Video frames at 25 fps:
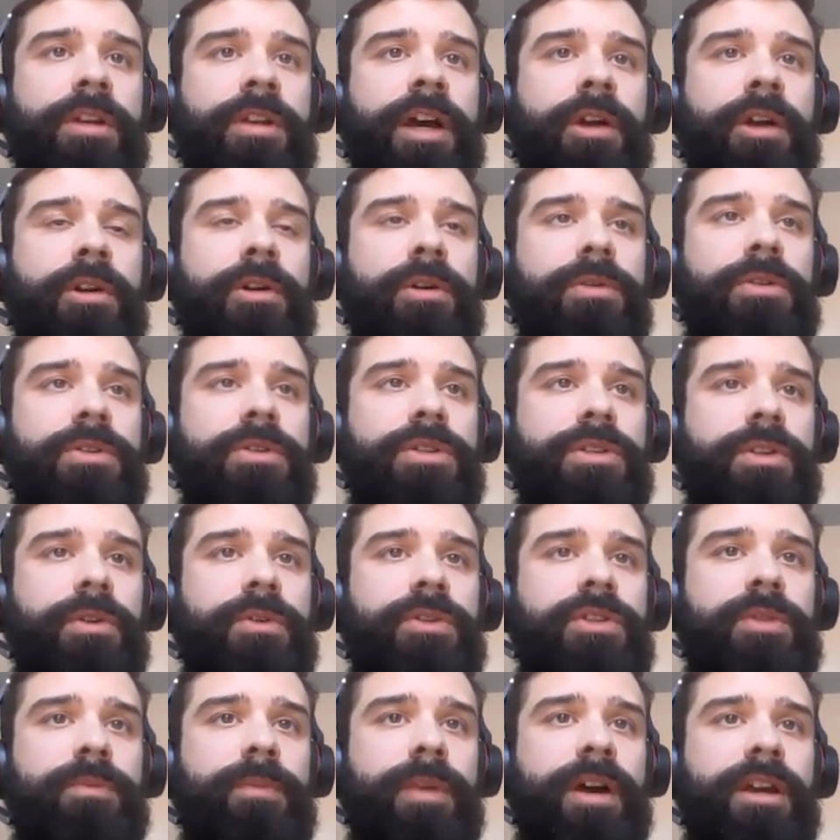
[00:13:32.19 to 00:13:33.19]
down our
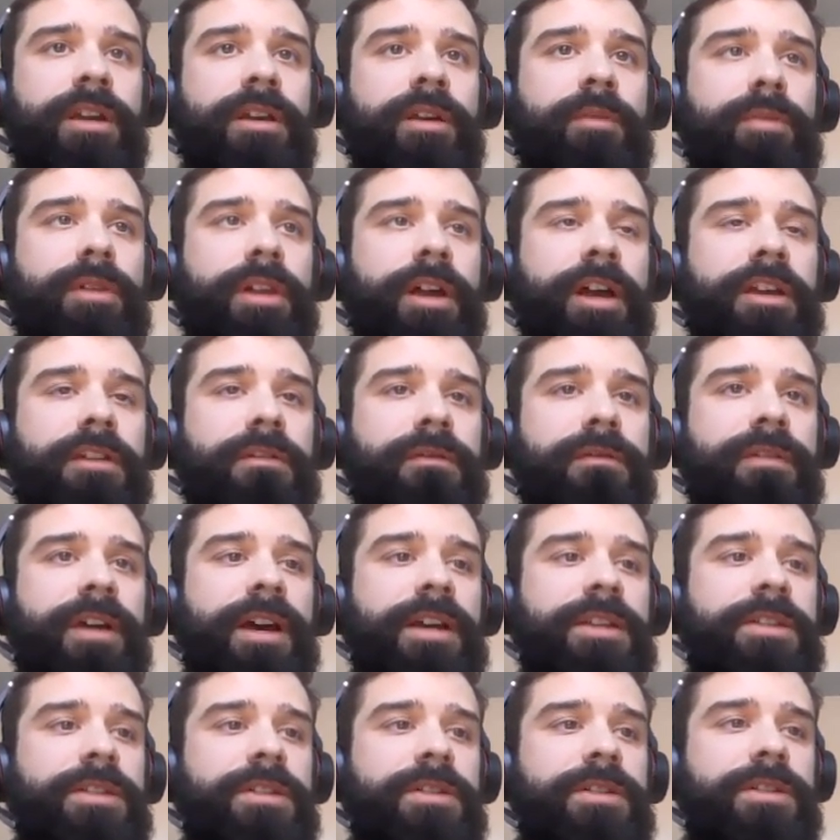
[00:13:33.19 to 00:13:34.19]
results by applying
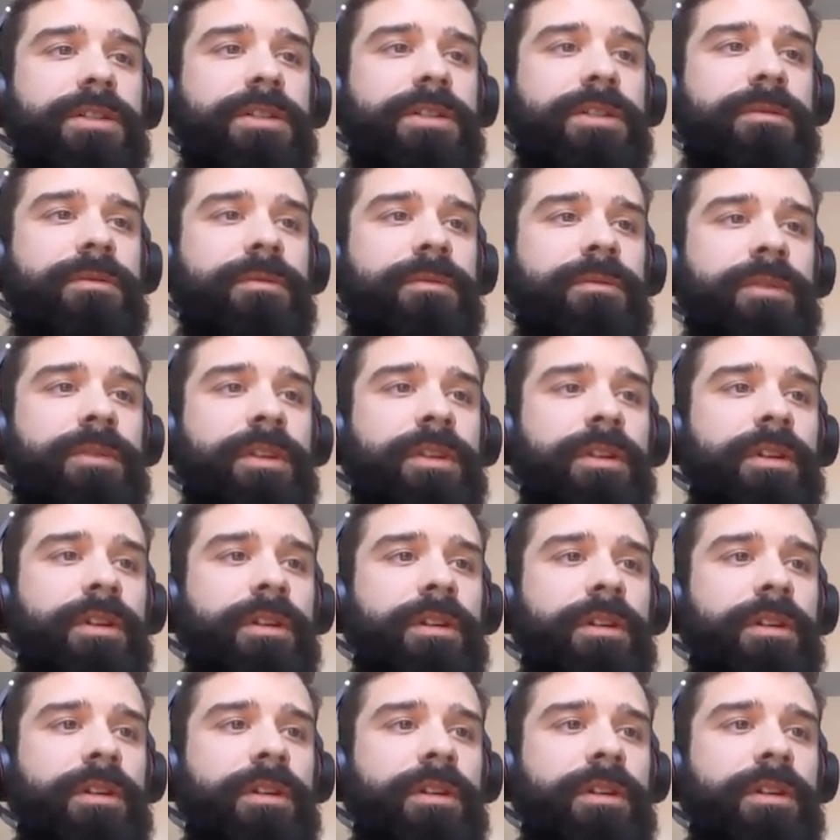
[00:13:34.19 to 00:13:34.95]
facets.